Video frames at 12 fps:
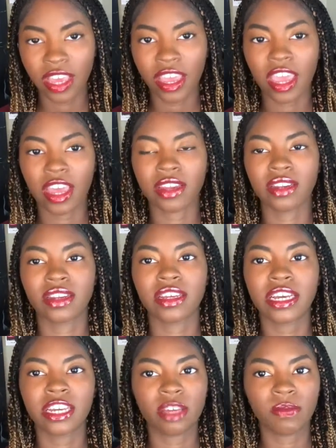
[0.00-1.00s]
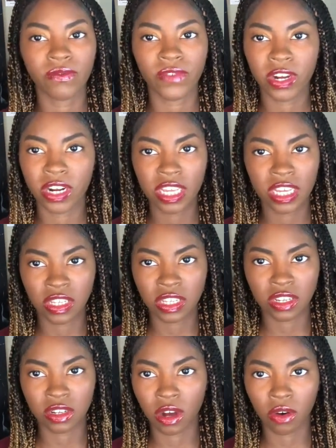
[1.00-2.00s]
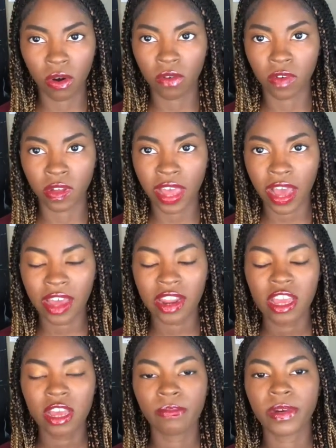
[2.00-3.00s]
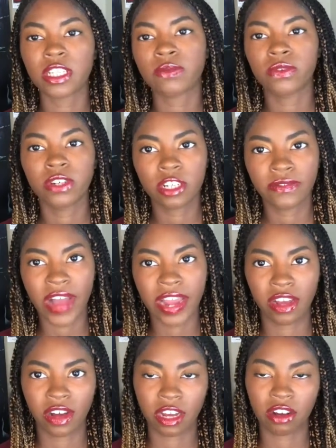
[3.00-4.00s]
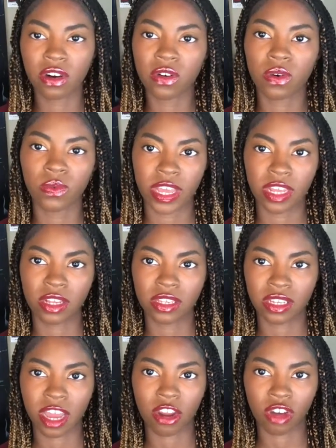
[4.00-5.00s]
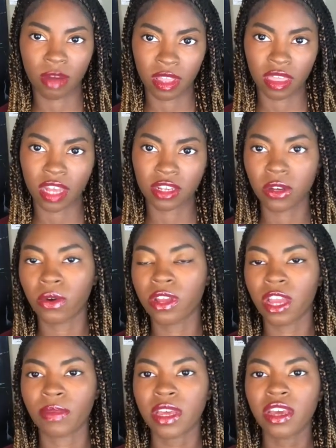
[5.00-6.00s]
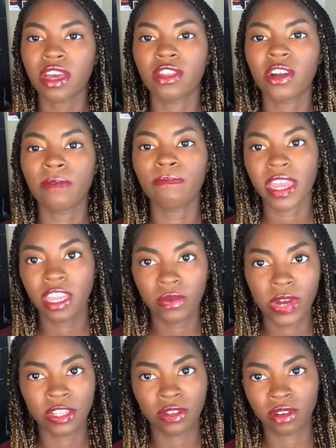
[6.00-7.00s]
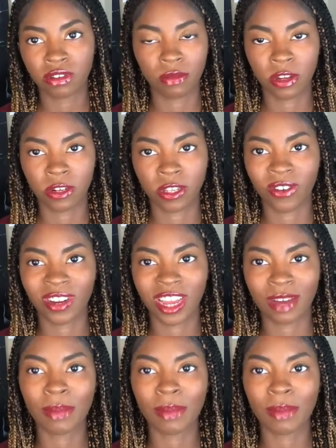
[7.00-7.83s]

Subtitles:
And it can be very easy to go over that, but it's really just finding little ways to kind of limit that sodium. And there are many ways you can limit your sodium.